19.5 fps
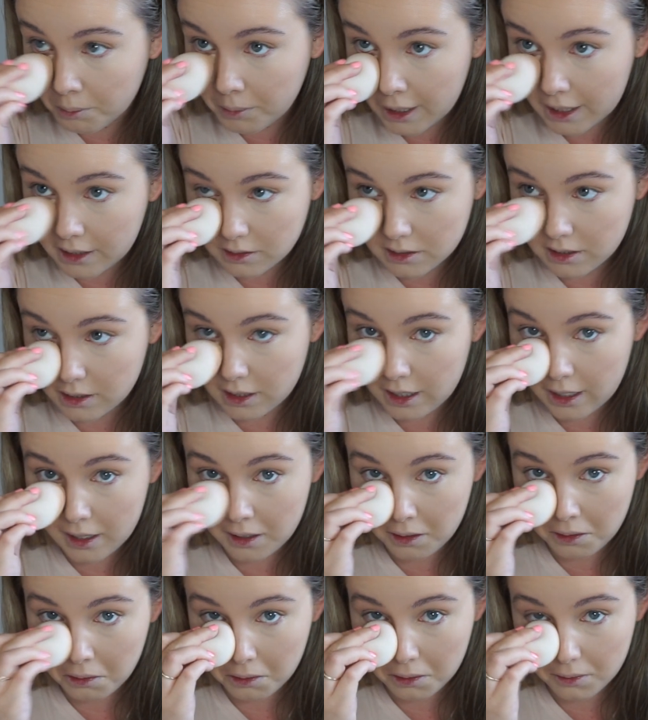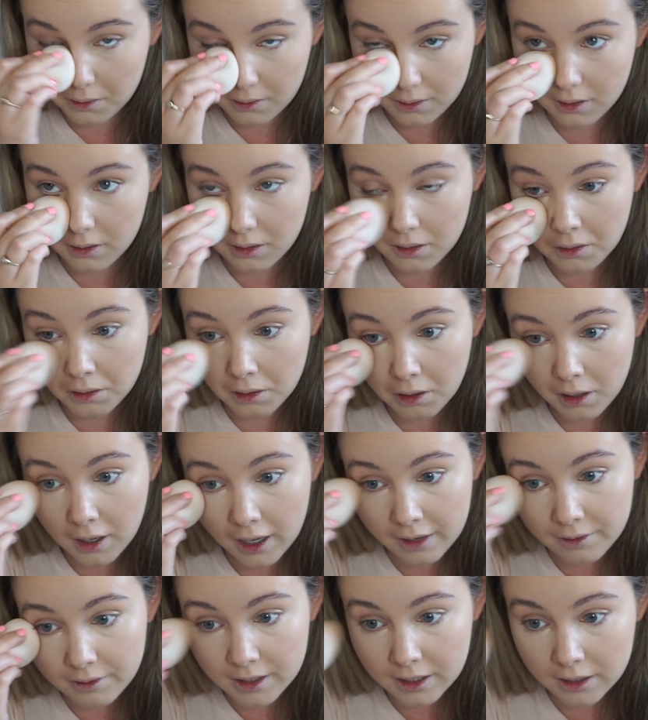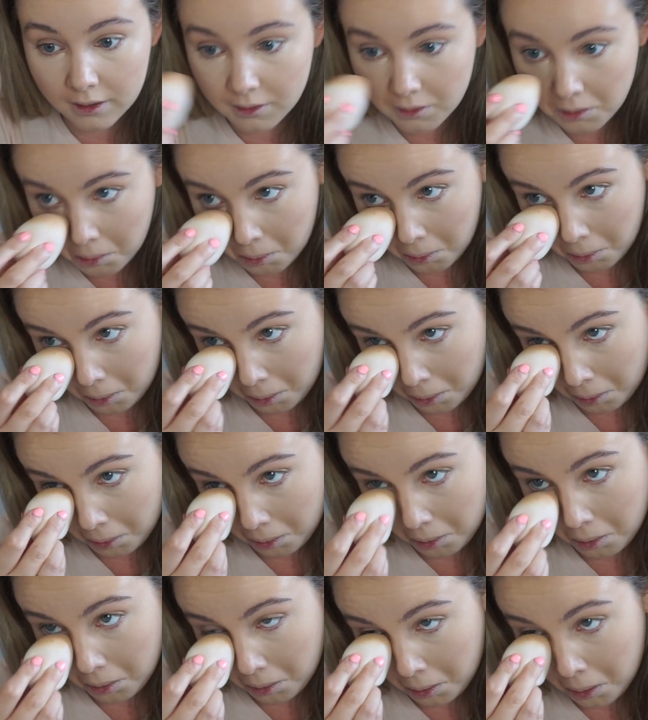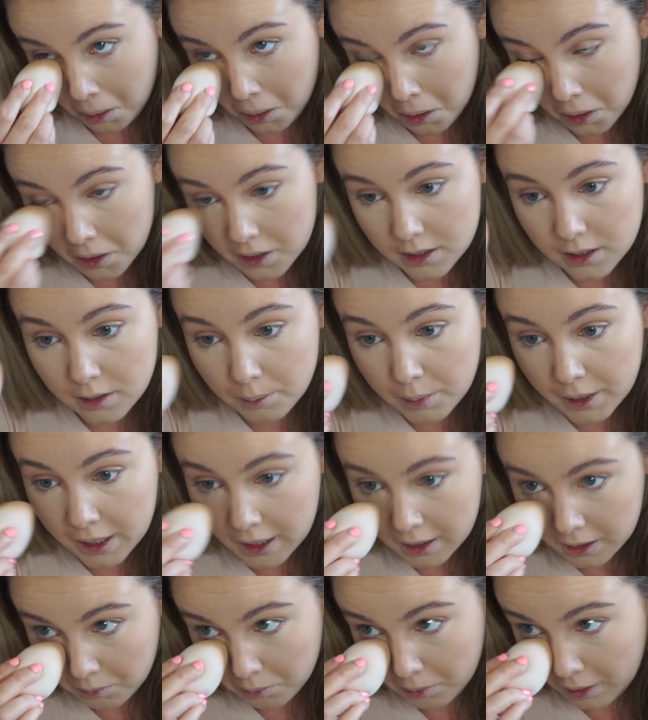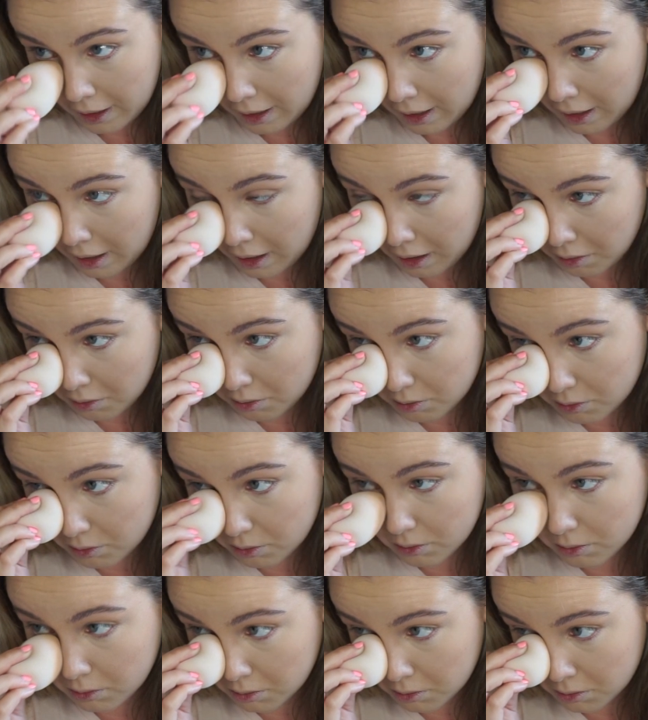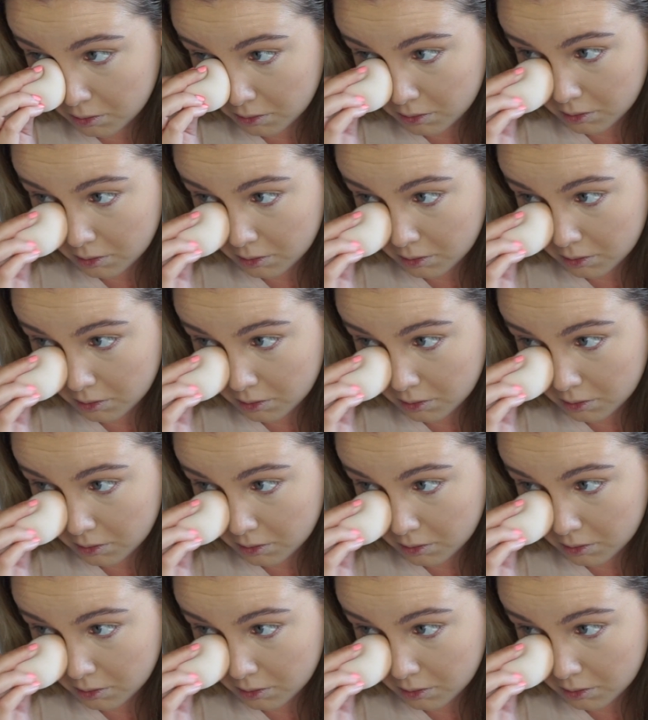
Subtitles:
that to then not having to be anywhere or